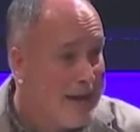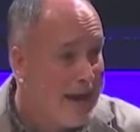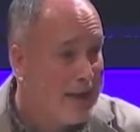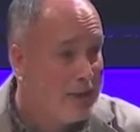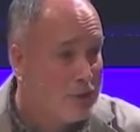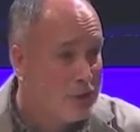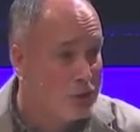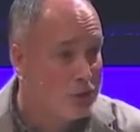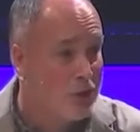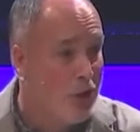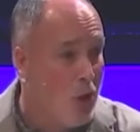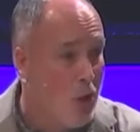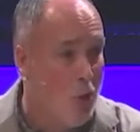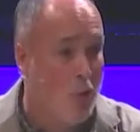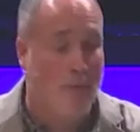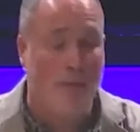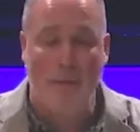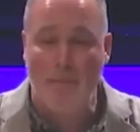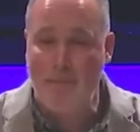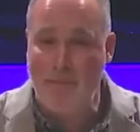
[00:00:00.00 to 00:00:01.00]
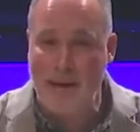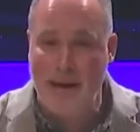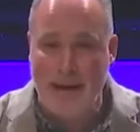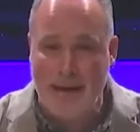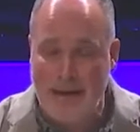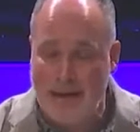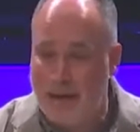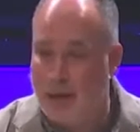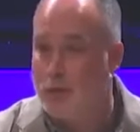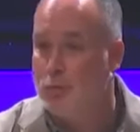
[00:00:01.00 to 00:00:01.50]
not show
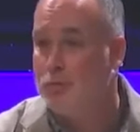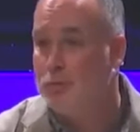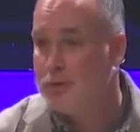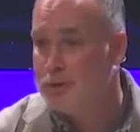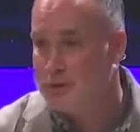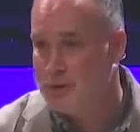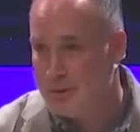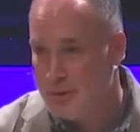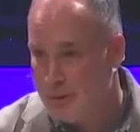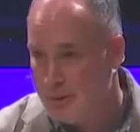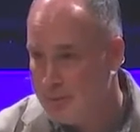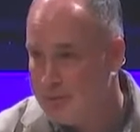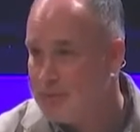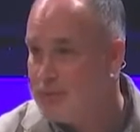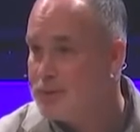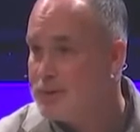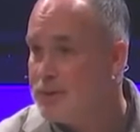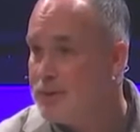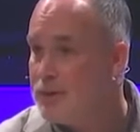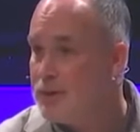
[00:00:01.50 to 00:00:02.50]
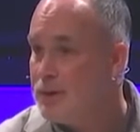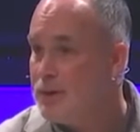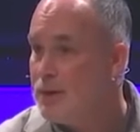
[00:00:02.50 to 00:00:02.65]
immediate results,